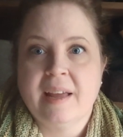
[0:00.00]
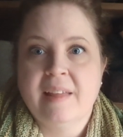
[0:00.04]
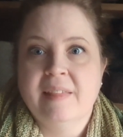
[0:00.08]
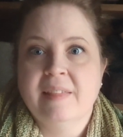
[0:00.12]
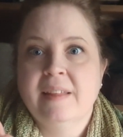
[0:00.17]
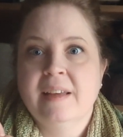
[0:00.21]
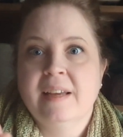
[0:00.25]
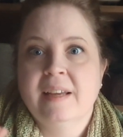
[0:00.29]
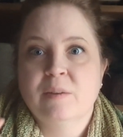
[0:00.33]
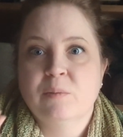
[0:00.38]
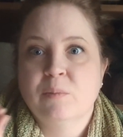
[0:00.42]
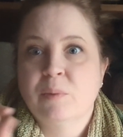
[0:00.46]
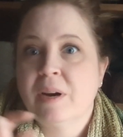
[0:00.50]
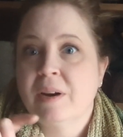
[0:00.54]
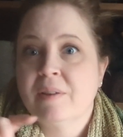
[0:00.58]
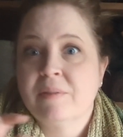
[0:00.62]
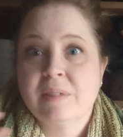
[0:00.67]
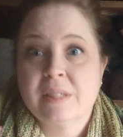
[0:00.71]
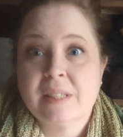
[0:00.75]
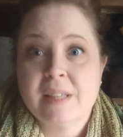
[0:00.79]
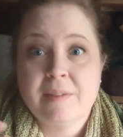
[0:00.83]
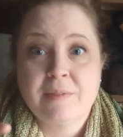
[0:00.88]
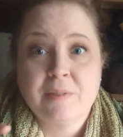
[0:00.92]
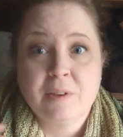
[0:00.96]
and then
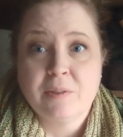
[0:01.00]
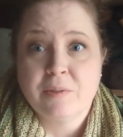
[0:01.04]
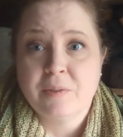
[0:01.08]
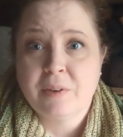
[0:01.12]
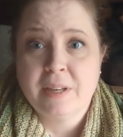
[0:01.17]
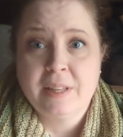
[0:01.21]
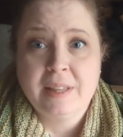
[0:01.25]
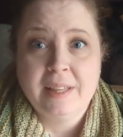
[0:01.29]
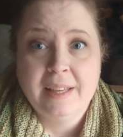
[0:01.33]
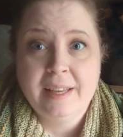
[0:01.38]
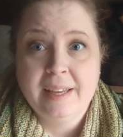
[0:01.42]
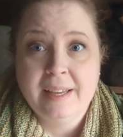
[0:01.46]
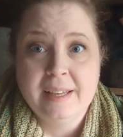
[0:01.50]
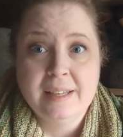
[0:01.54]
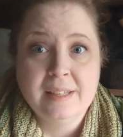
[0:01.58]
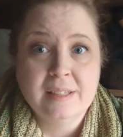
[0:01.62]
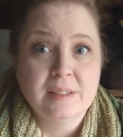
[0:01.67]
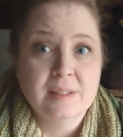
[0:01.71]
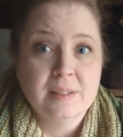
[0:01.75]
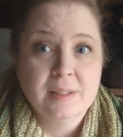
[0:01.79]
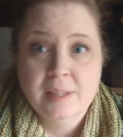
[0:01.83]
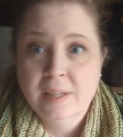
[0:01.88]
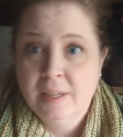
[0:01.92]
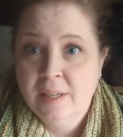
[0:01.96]
whatever's left over at the end,